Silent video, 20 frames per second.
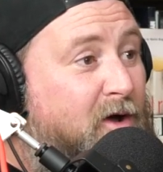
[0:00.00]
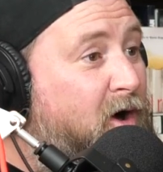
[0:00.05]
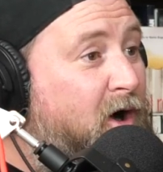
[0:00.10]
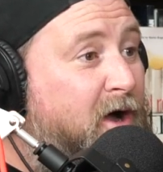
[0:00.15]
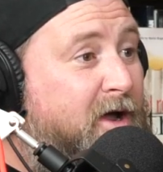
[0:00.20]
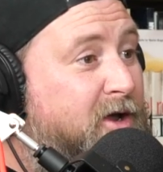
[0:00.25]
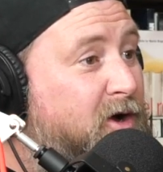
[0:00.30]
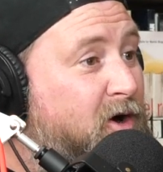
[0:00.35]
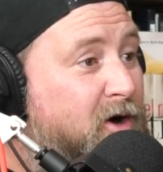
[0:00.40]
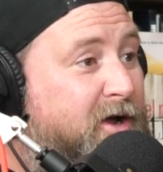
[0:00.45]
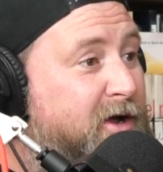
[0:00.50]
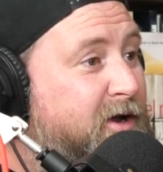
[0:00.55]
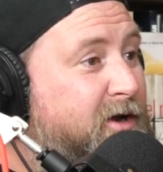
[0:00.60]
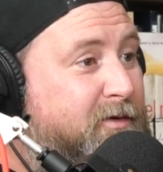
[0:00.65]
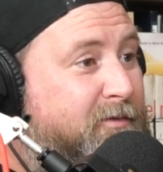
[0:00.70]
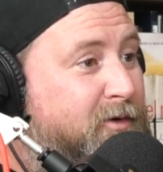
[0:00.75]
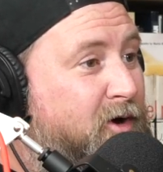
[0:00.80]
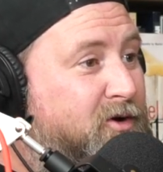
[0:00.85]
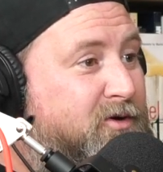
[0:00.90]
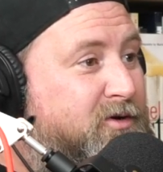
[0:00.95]
I
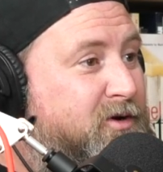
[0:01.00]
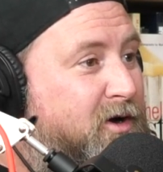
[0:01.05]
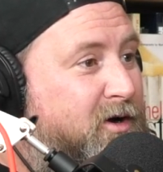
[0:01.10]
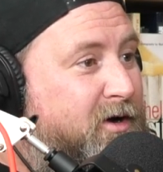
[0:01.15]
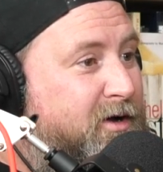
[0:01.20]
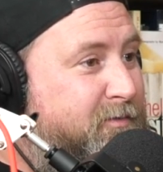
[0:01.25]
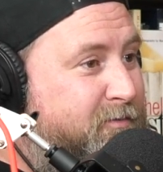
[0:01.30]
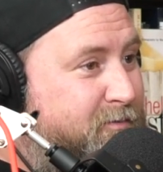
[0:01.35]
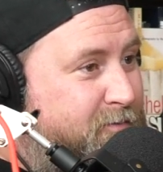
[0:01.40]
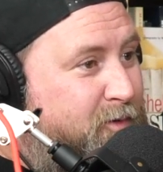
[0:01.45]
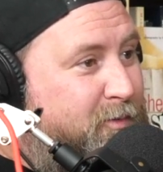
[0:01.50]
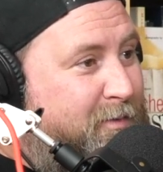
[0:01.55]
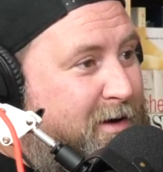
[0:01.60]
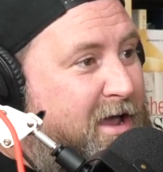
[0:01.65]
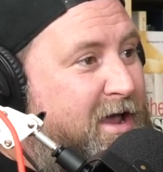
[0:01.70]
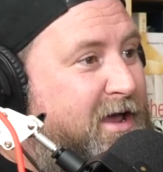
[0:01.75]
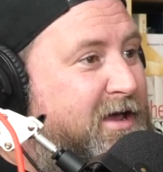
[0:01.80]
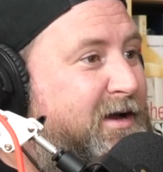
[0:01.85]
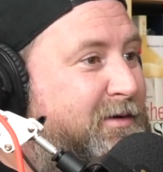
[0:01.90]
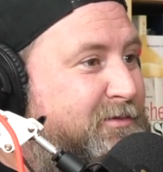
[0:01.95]
I I, I put
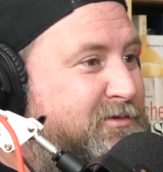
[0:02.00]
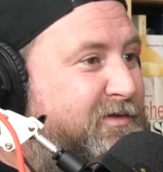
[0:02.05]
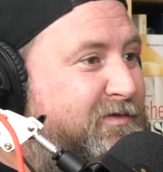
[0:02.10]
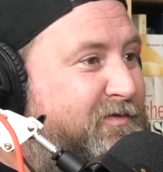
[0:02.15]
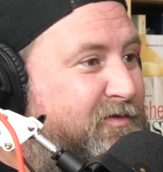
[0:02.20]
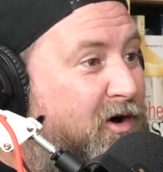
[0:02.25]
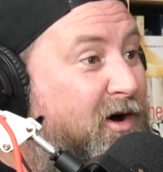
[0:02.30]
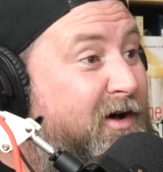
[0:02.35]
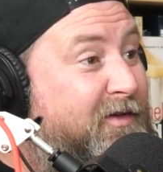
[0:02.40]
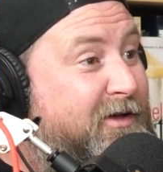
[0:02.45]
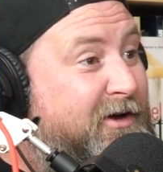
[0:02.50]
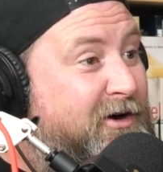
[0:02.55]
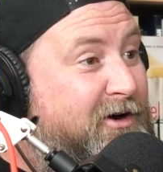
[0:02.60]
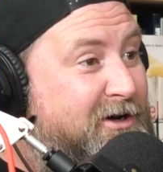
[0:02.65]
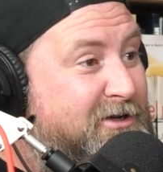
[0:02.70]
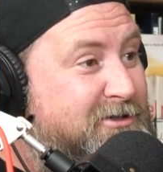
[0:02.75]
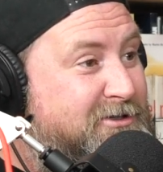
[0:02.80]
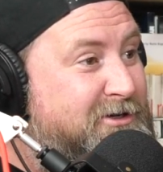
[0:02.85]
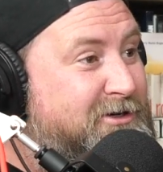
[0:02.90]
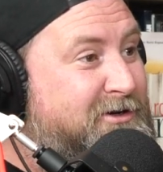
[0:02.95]
my hand up to fire the
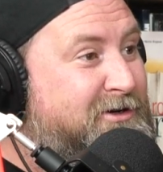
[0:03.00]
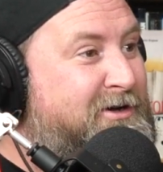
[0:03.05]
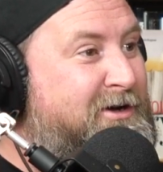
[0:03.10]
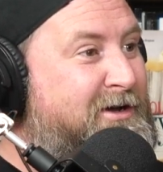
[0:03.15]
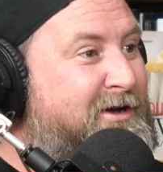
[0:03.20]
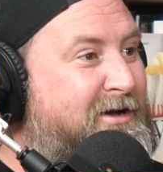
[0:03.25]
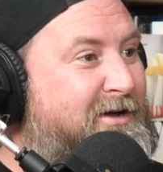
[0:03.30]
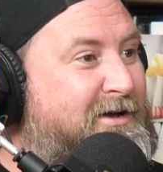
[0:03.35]
guy too.